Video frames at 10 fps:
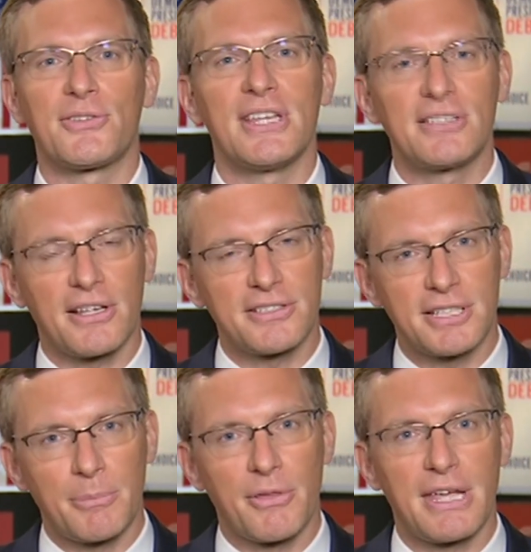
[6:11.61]
These are
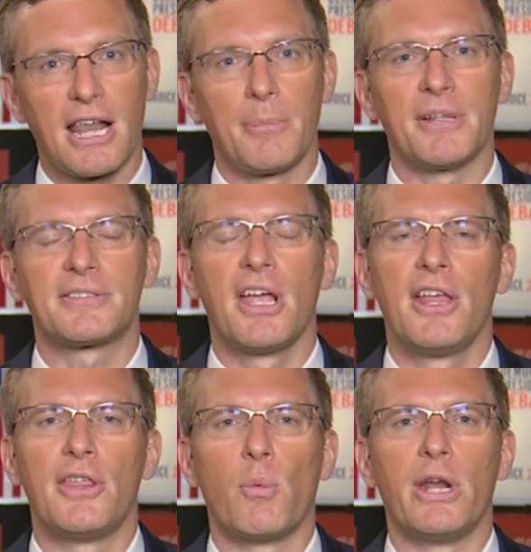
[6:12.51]
some of the elements
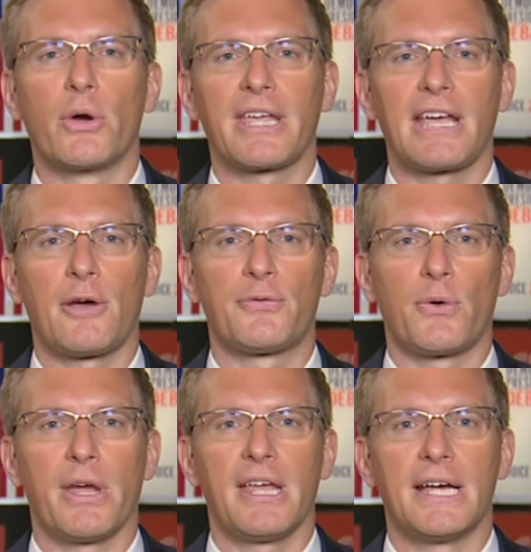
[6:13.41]
that we're looking out
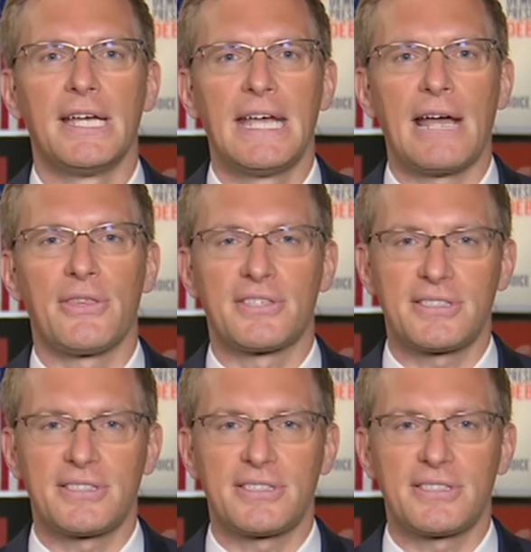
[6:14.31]
for here at this